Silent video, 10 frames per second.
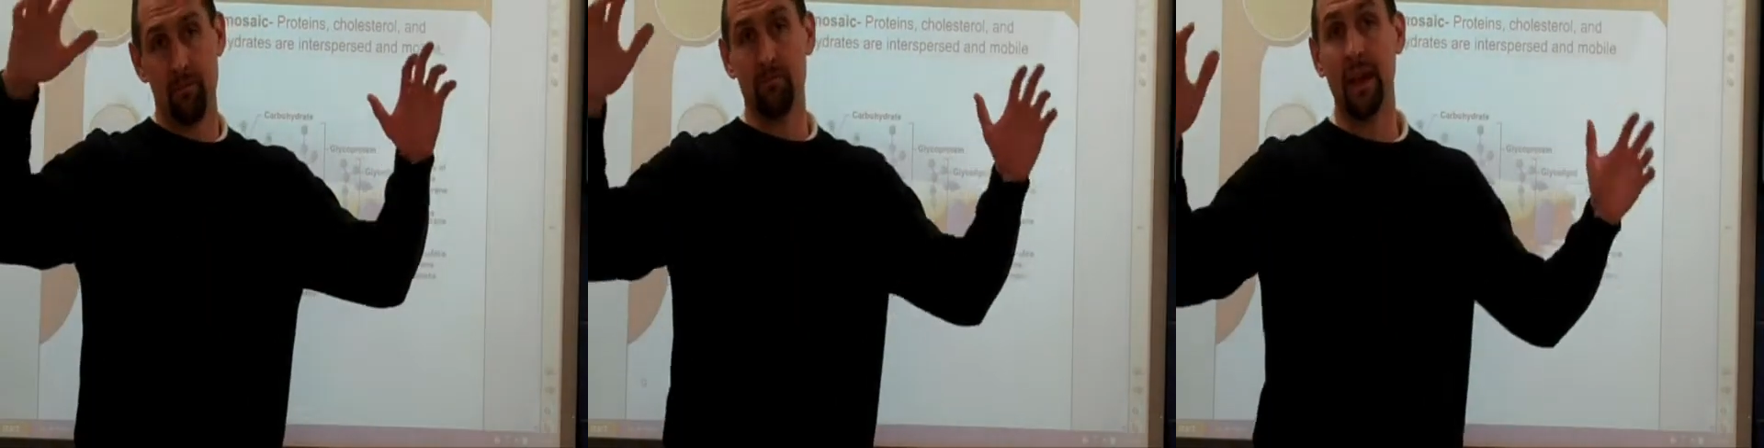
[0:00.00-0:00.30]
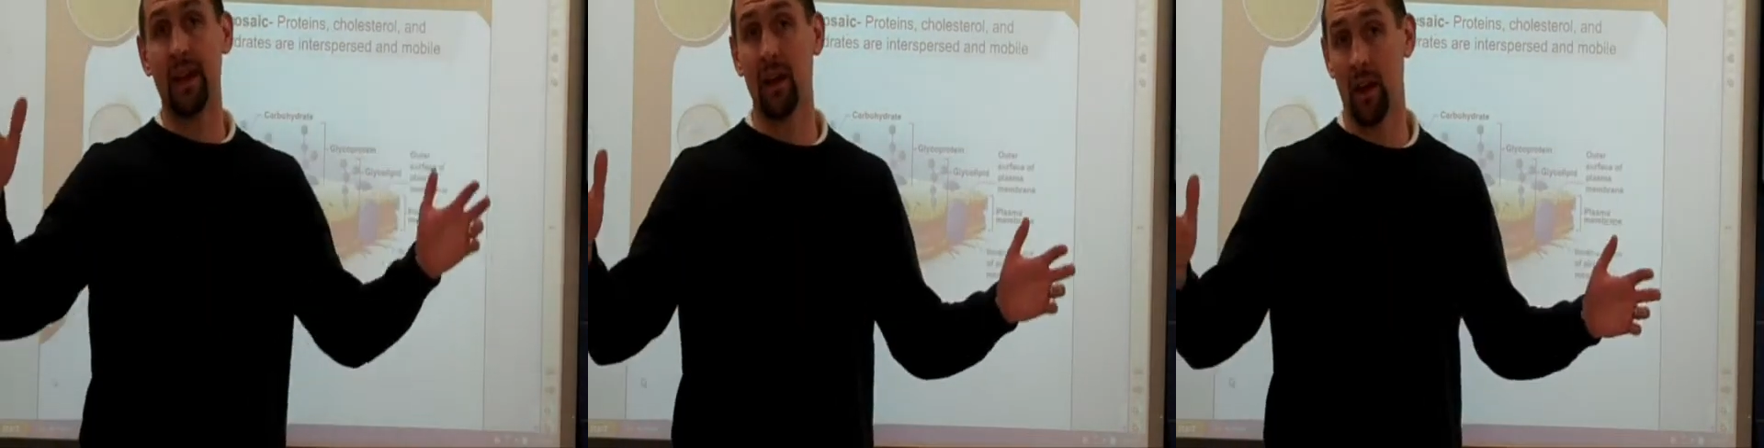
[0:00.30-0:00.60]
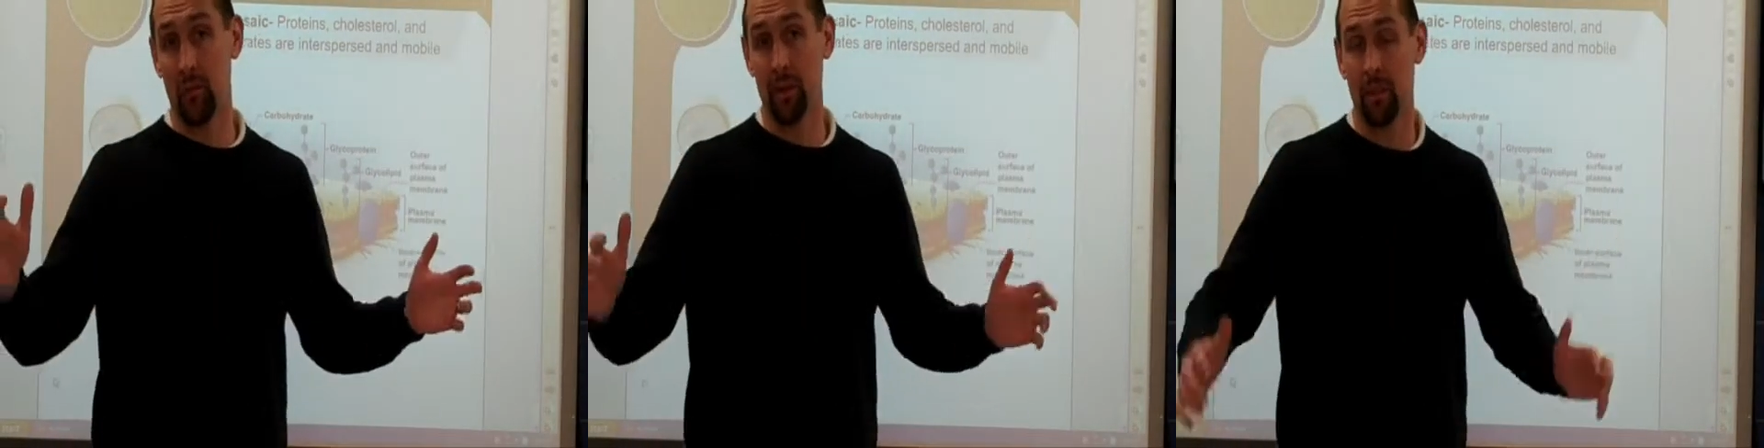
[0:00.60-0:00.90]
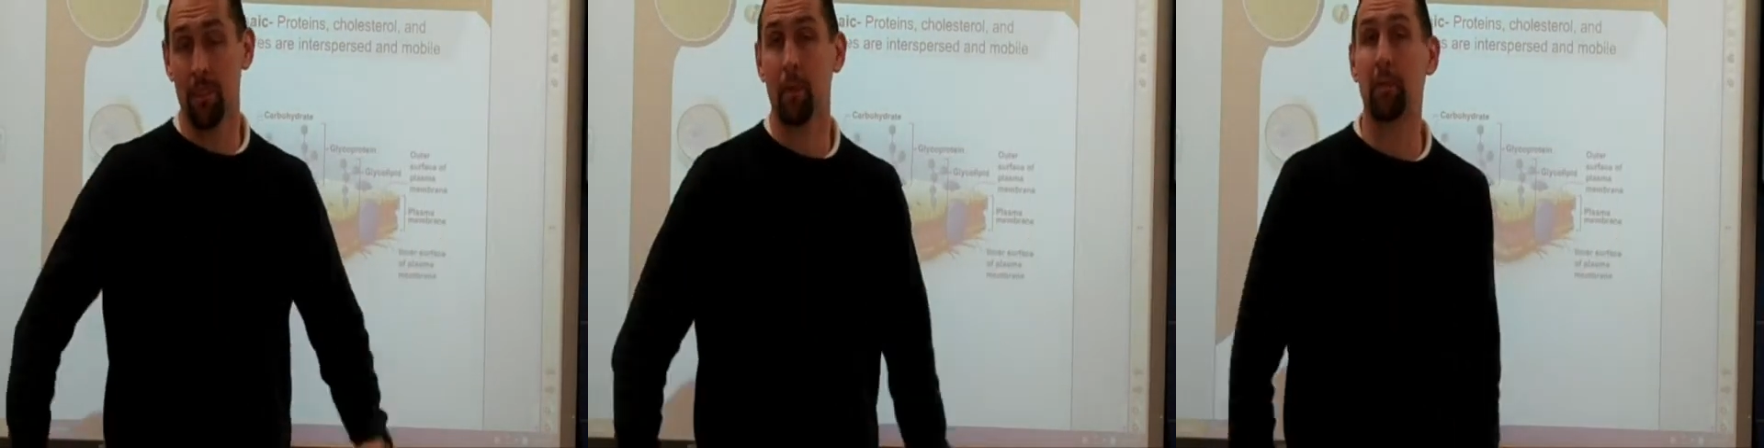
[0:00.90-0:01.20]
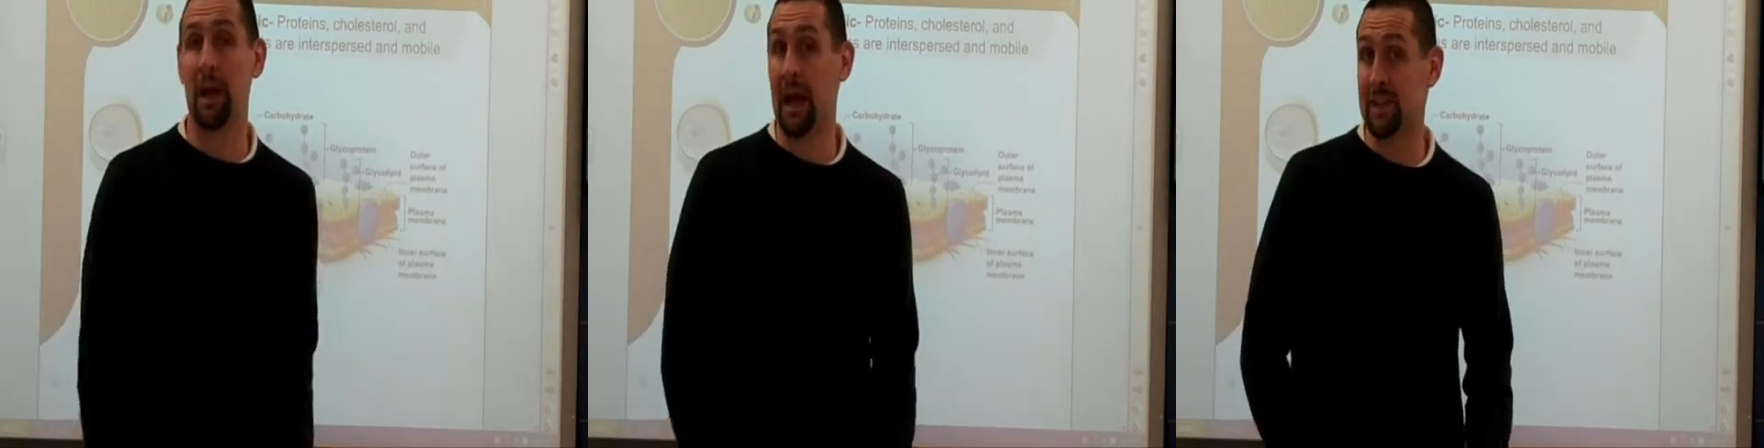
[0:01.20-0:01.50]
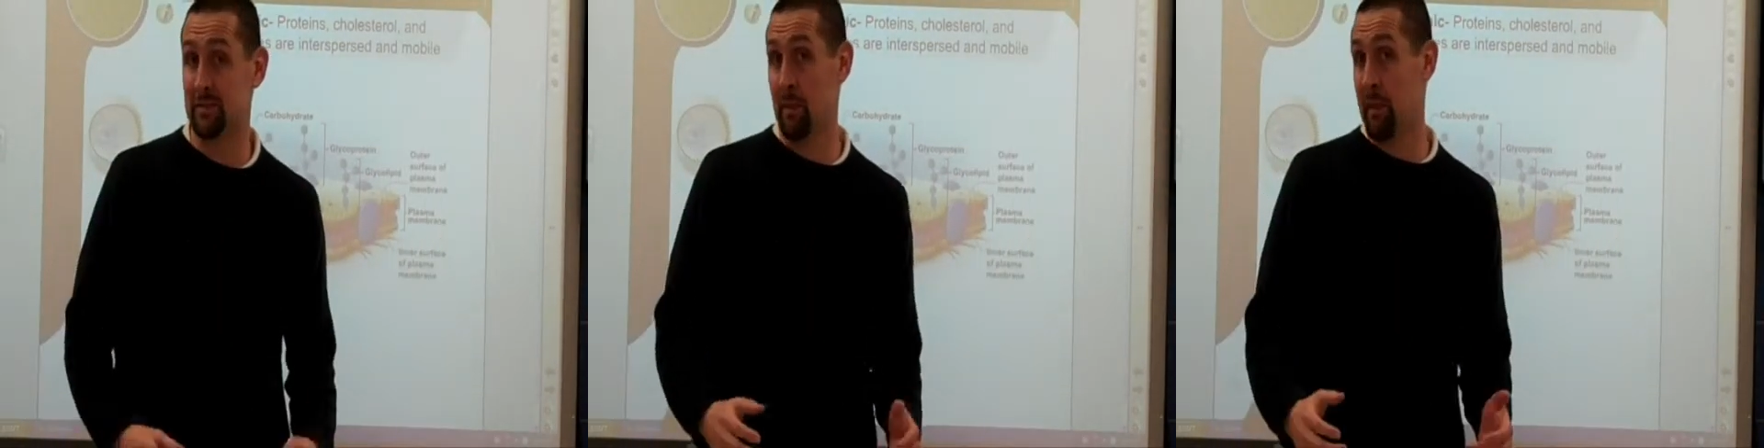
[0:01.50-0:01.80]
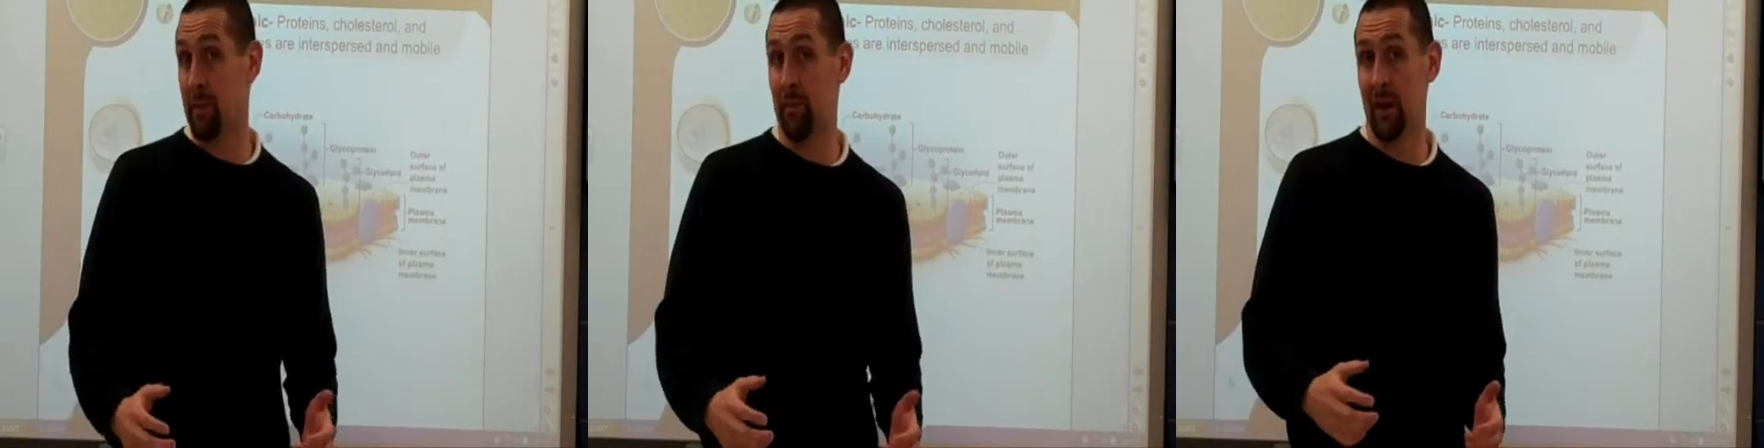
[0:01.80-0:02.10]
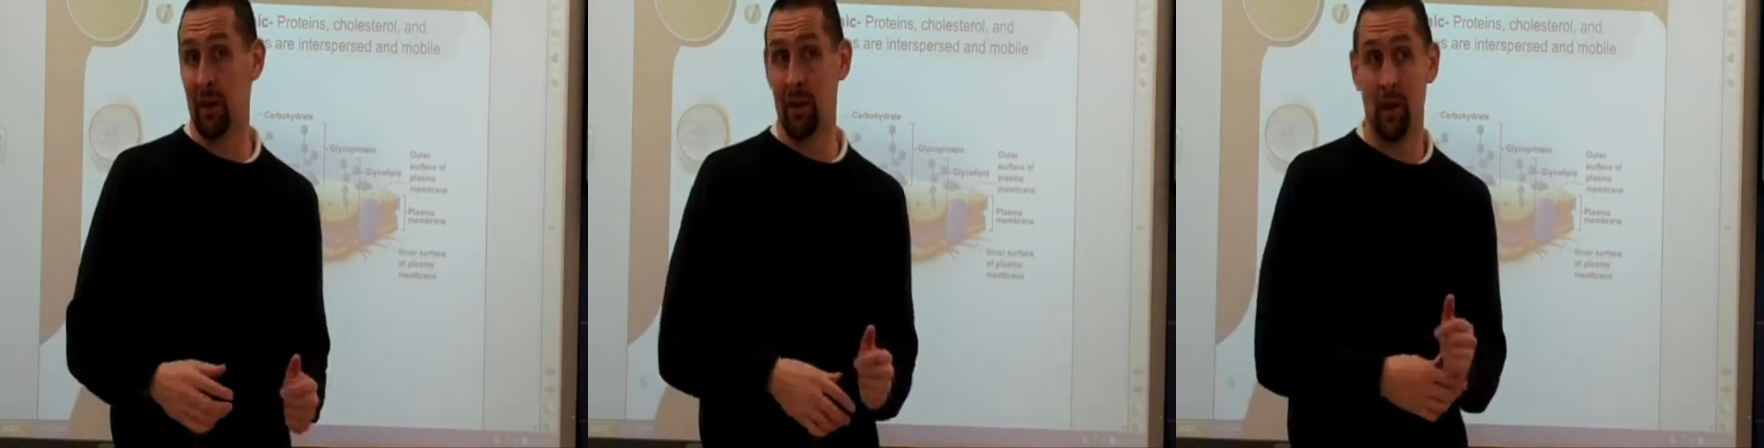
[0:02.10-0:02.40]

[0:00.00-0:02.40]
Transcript: make up the plasma membrane.